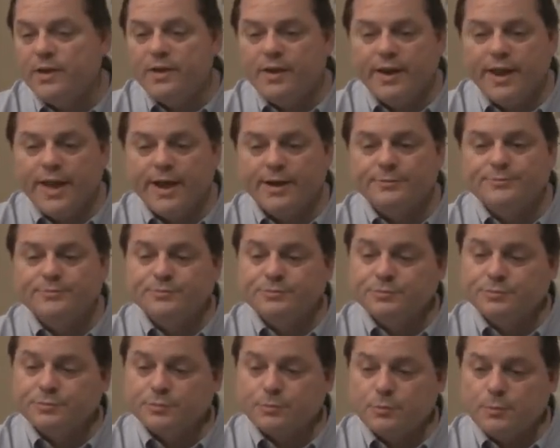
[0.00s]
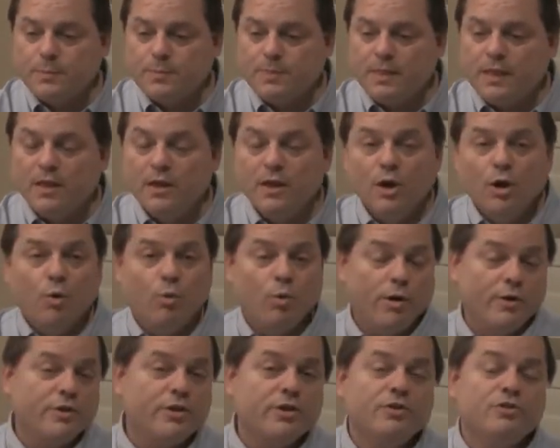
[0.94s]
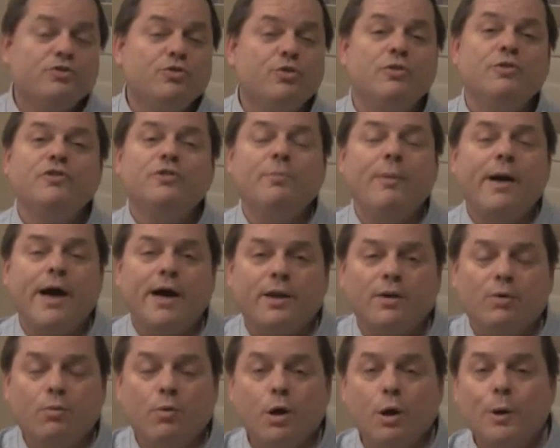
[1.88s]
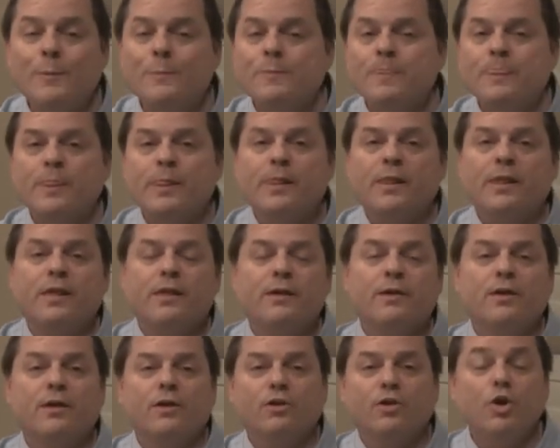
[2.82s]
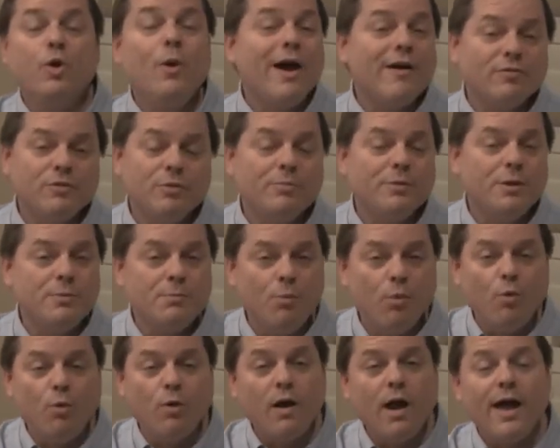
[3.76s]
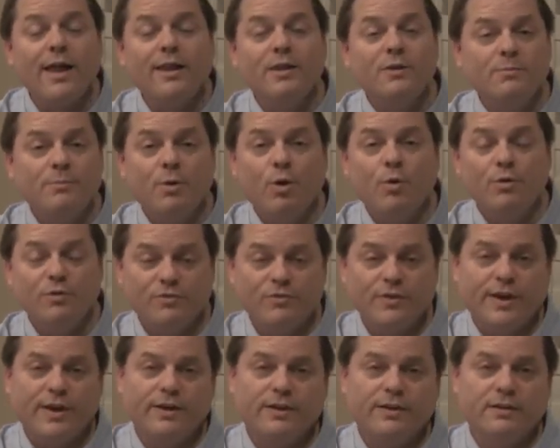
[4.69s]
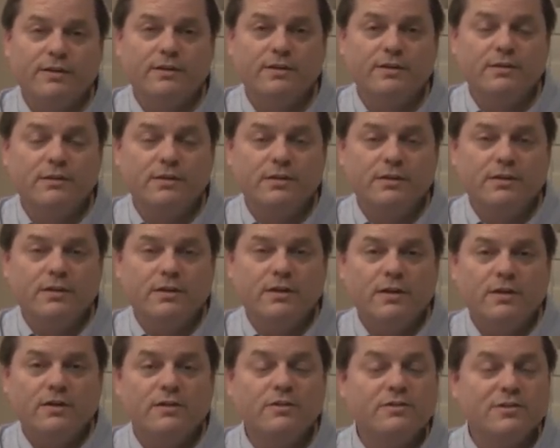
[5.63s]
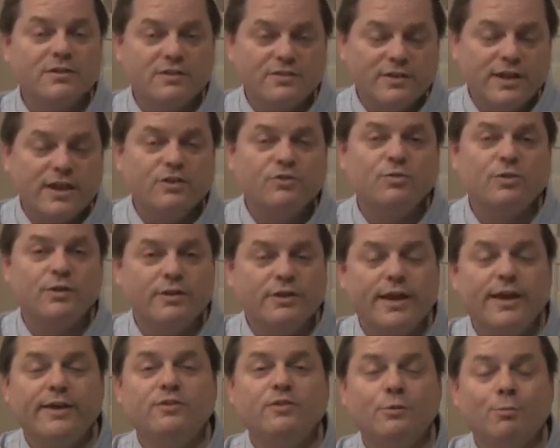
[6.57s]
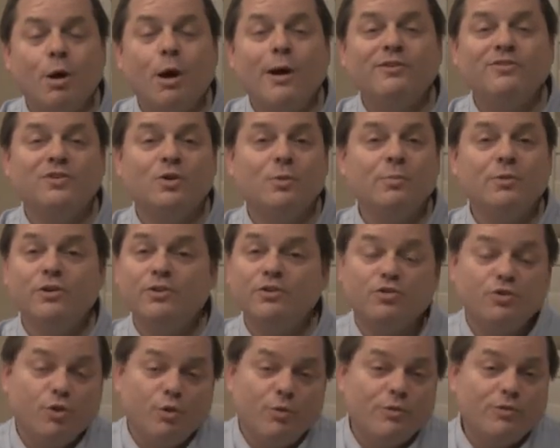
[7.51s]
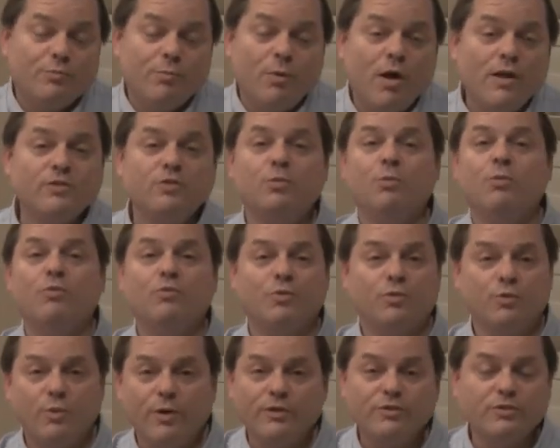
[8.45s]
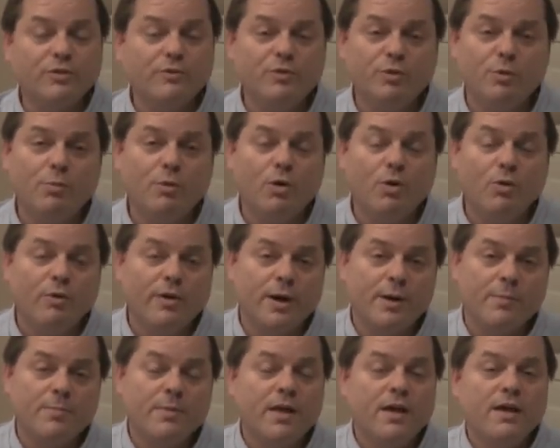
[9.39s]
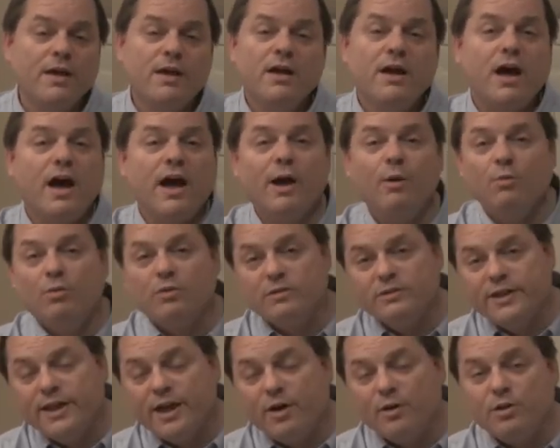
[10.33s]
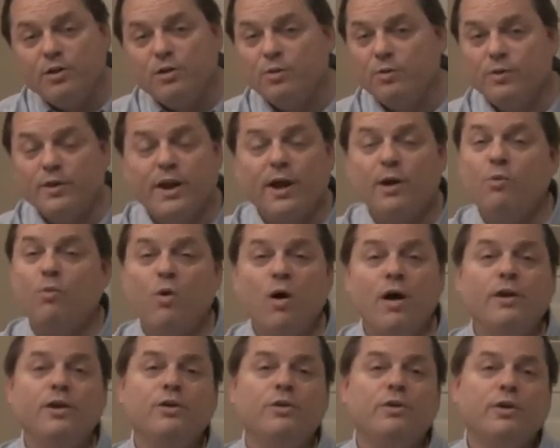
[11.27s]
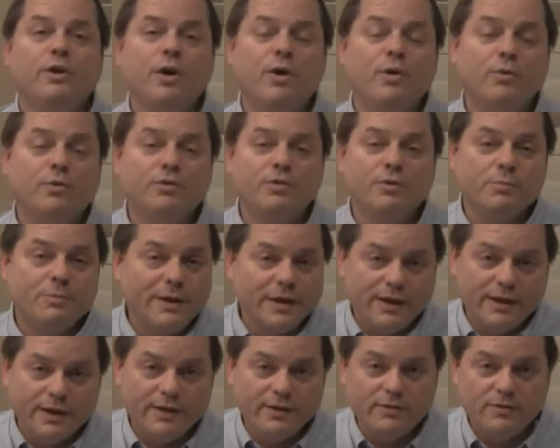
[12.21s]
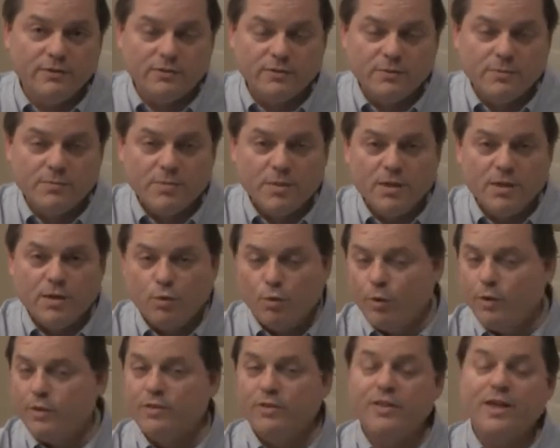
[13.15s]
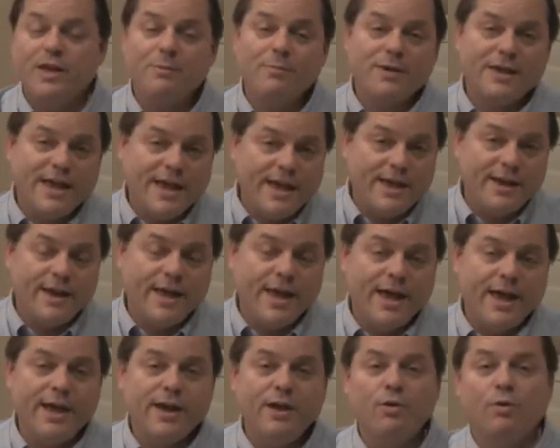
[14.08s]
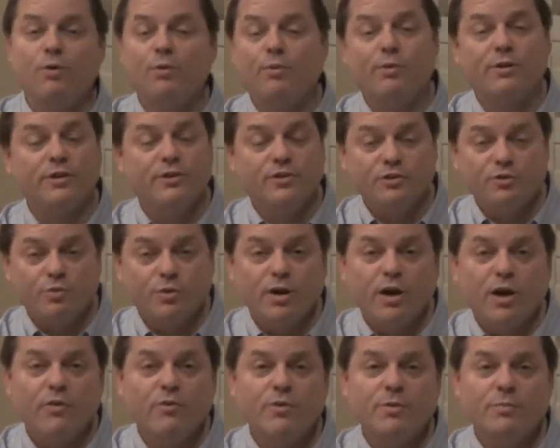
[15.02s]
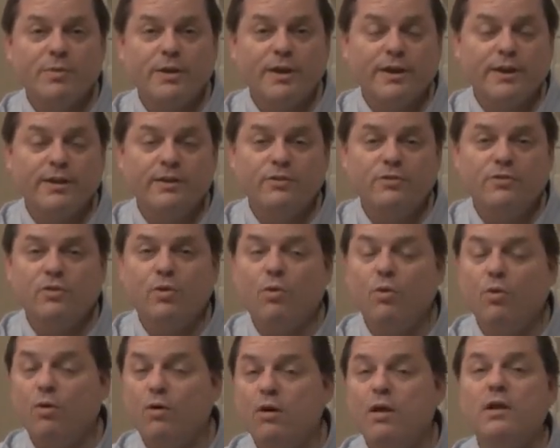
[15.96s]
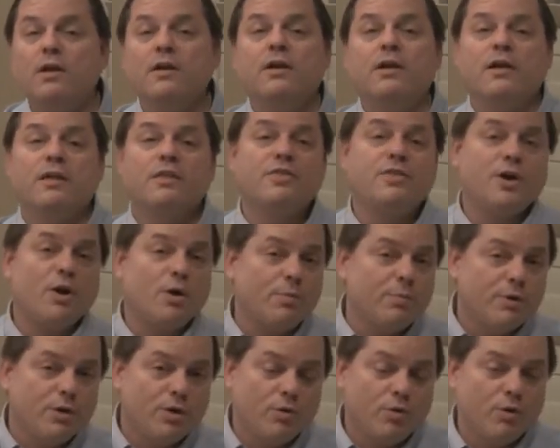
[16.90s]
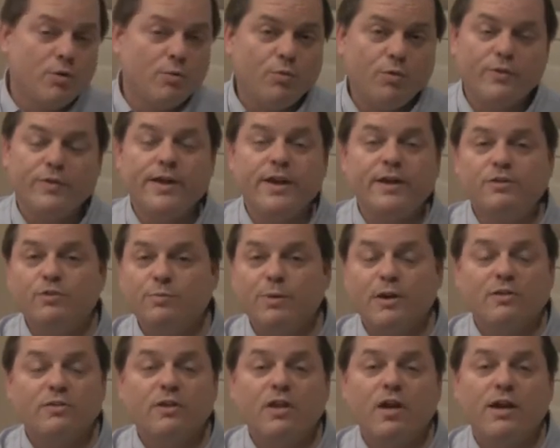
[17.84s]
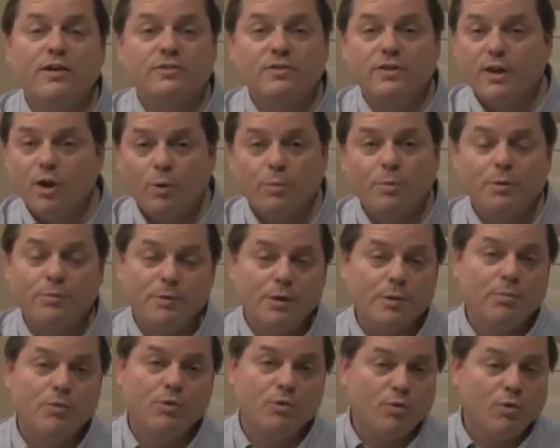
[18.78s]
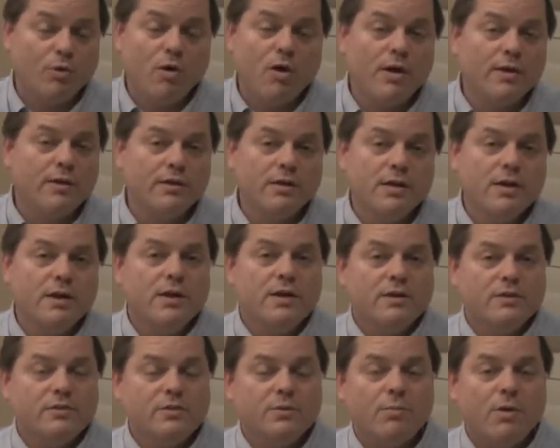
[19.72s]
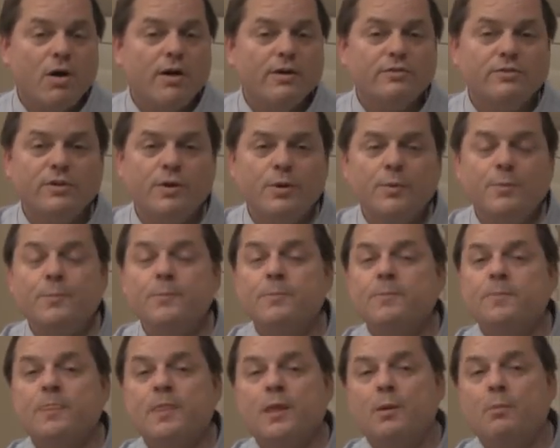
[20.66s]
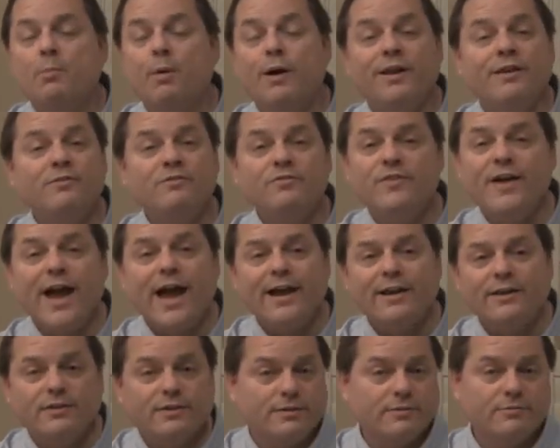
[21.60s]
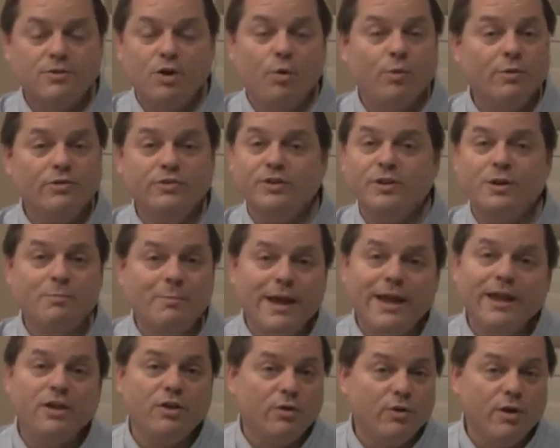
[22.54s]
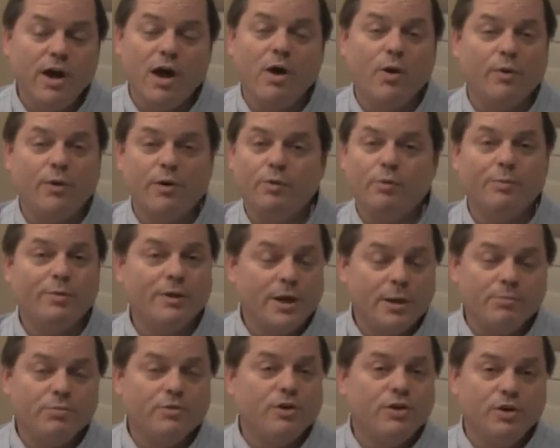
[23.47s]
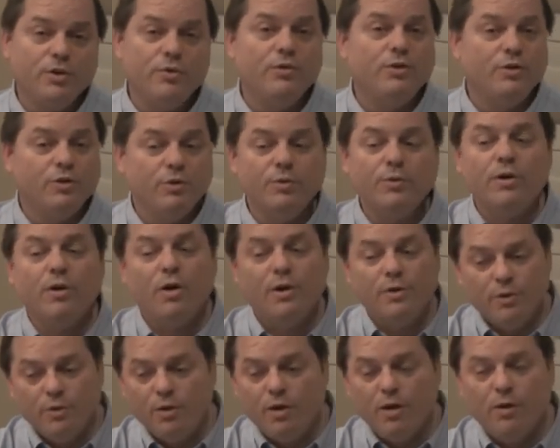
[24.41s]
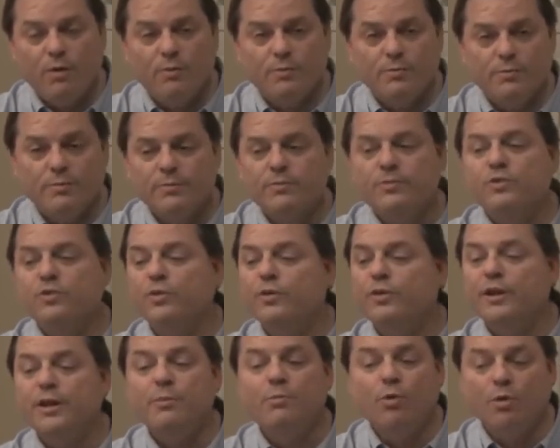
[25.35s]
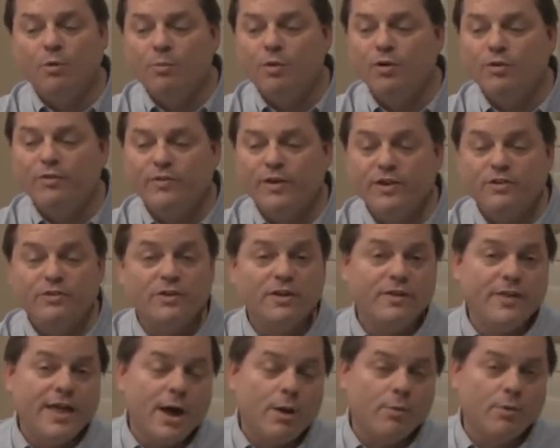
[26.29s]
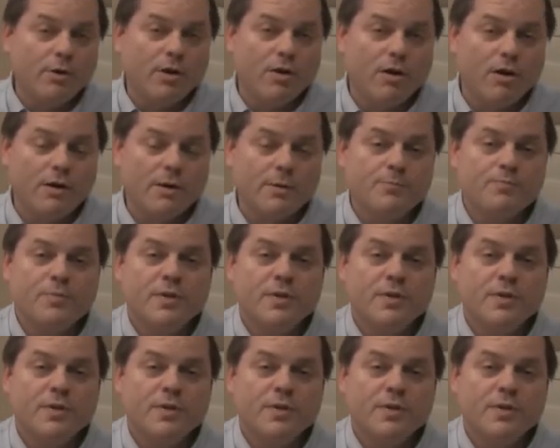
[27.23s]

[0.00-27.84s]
Now, what are the concerns about it? Well, you have to be more highly motivated to successfully take Suboxone because you're responsible for the rest of your program. I will tell you that I want you to go to meetings, whether they be NA or religious recovery meetings or a therapy group where they specialize in helping people who are on Suboxone. But in fact, no one's going to make you go. It will be up to you to do it on your own. So you need more motivation in that regard.